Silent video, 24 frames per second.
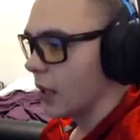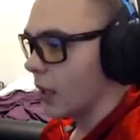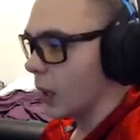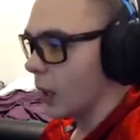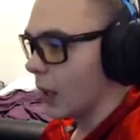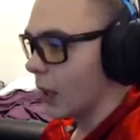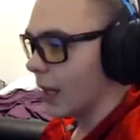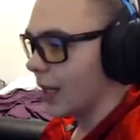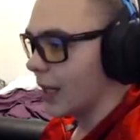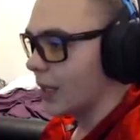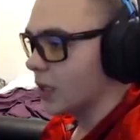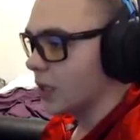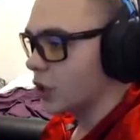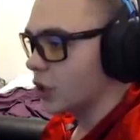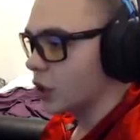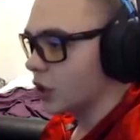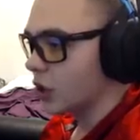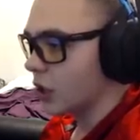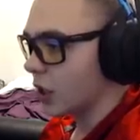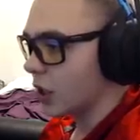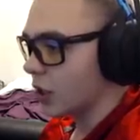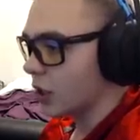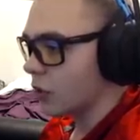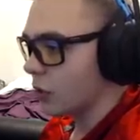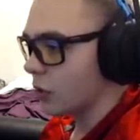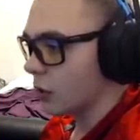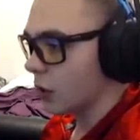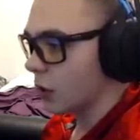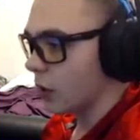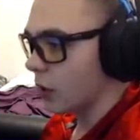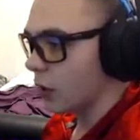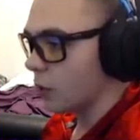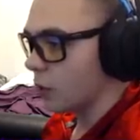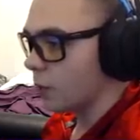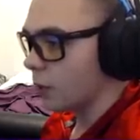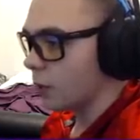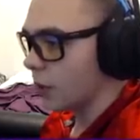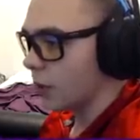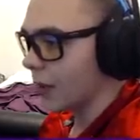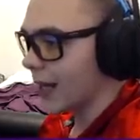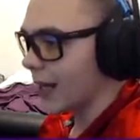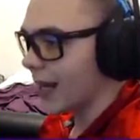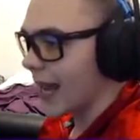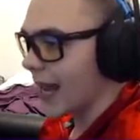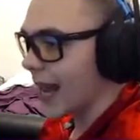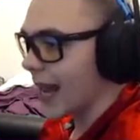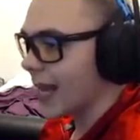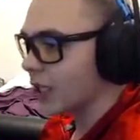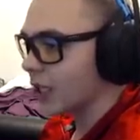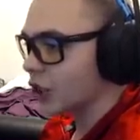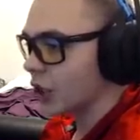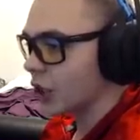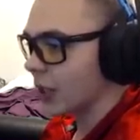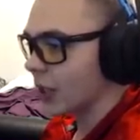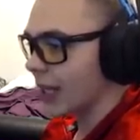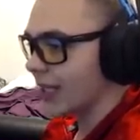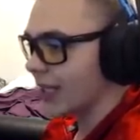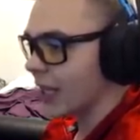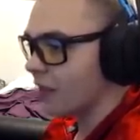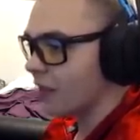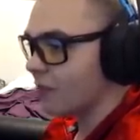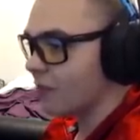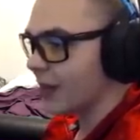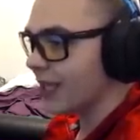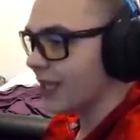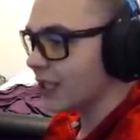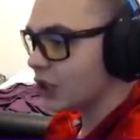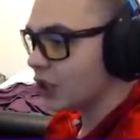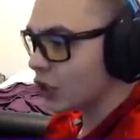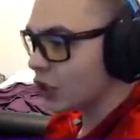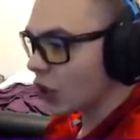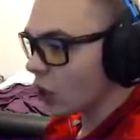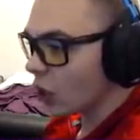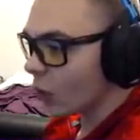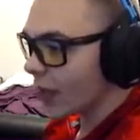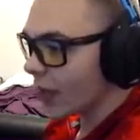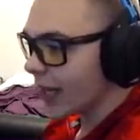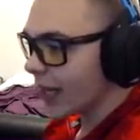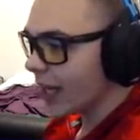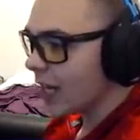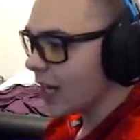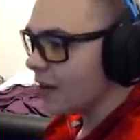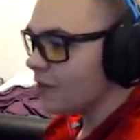Atlanta's just going to do a little play action like they've been doing,